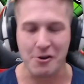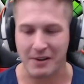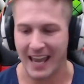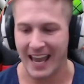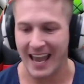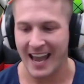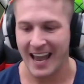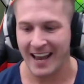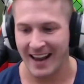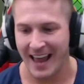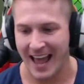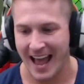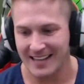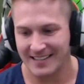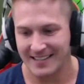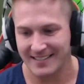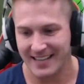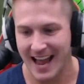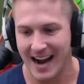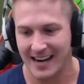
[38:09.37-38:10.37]
can,
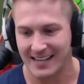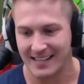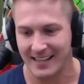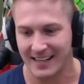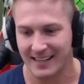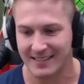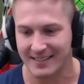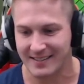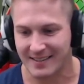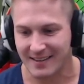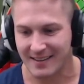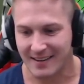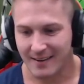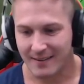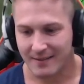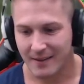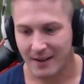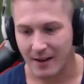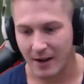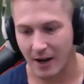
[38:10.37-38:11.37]
Ass Tactics.
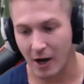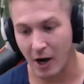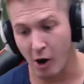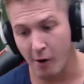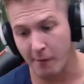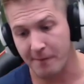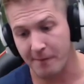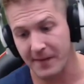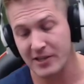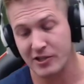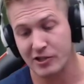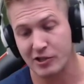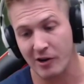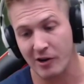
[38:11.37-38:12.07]
Oh, Fist